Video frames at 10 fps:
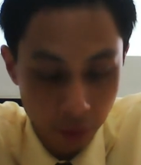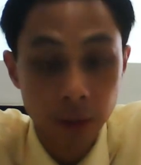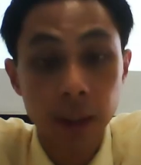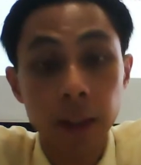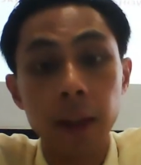
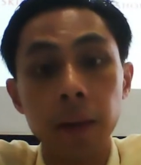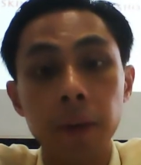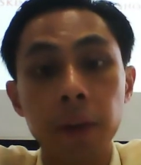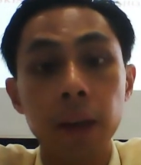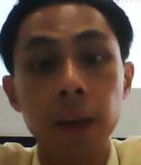all skin
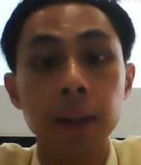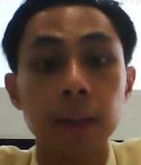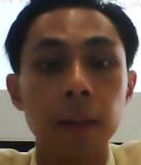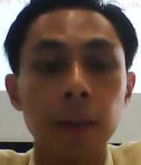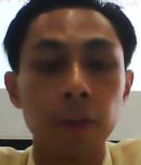
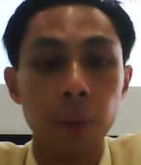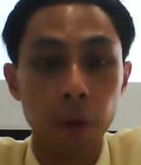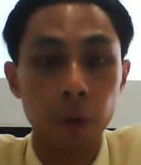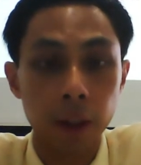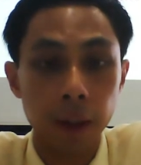areas of
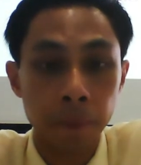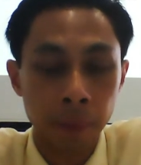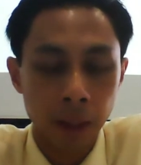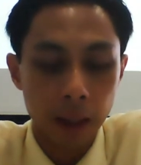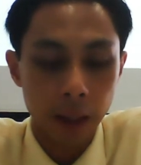the
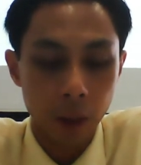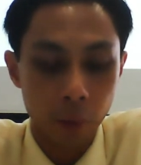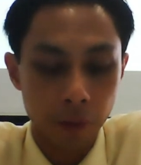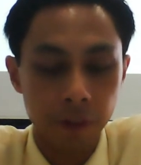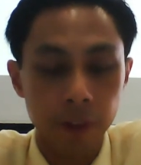body,
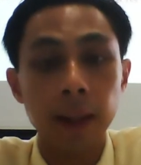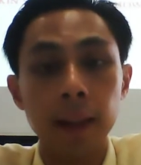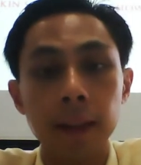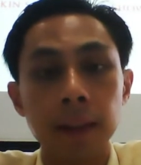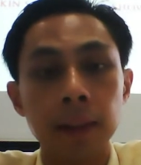with
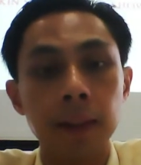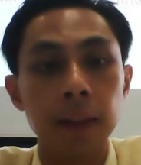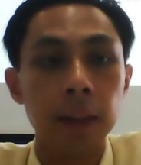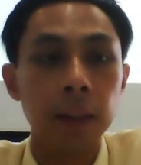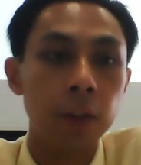
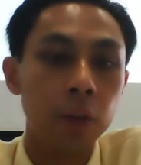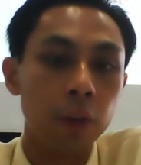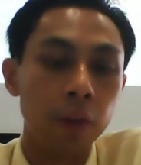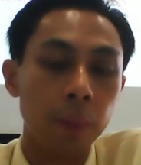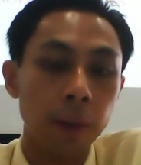tendency
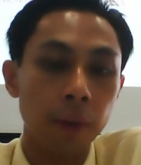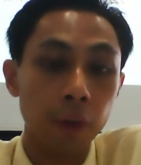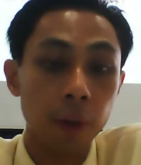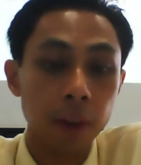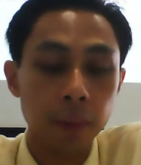to
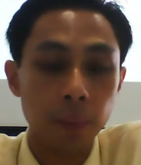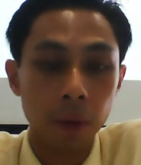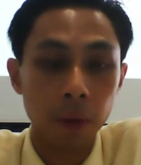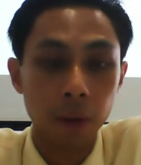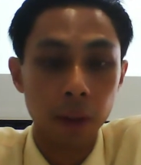be focused
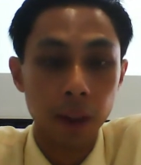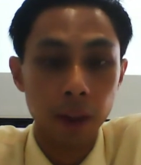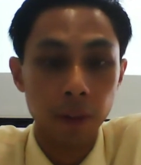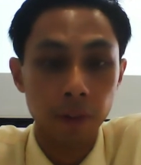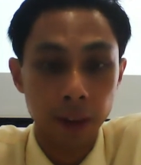more on
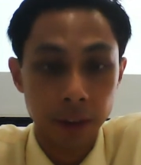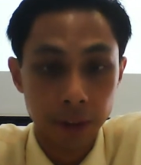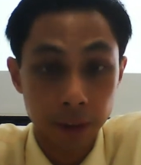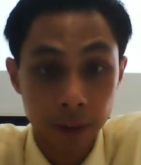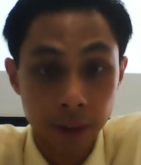the
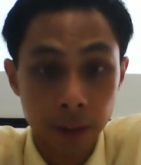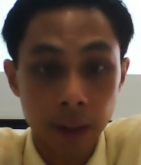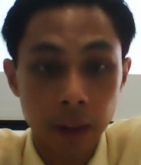flexures.